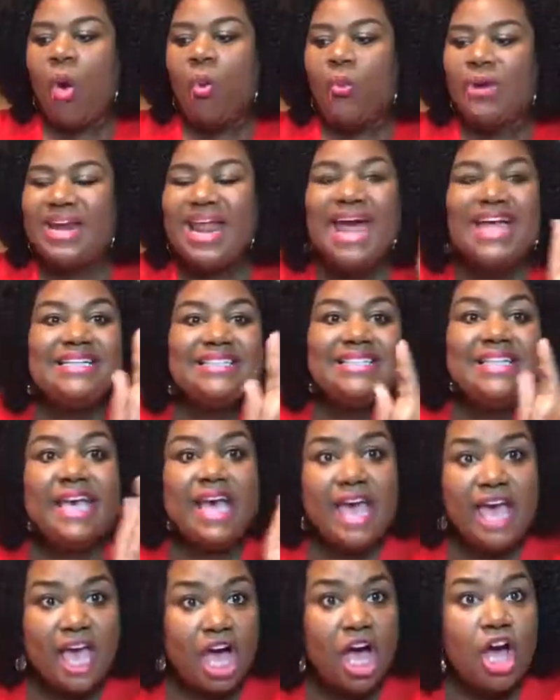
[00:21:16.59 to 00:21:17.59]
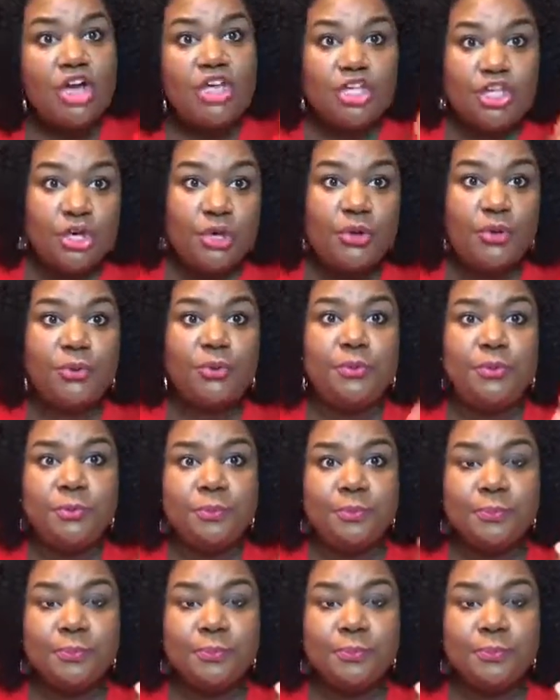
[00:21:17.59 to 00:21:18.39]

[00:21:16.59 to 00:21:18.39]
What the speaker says: when I tell you